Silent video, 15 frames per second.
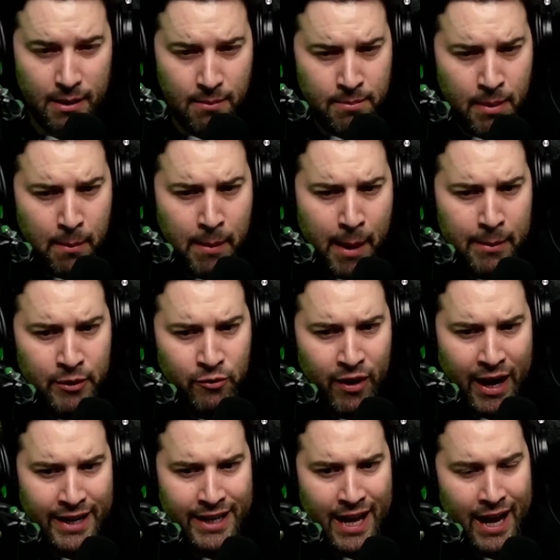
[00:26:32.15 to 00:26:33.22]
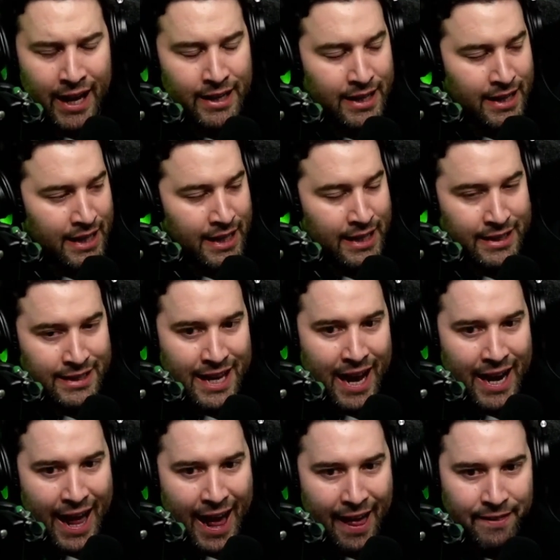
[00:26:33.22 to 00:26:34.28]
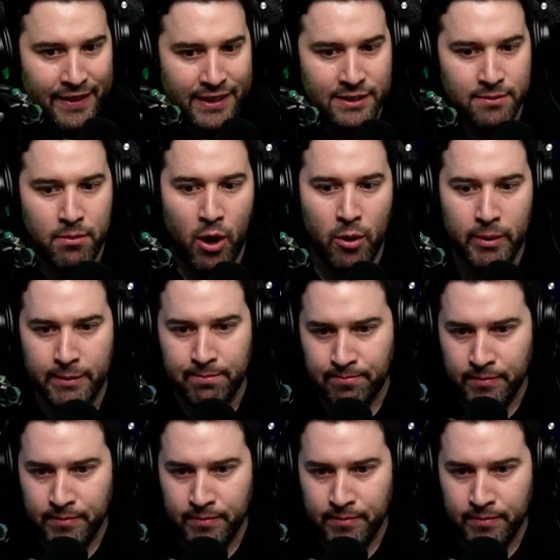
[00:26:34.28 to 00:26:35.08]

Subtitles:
but maybe not at this moment.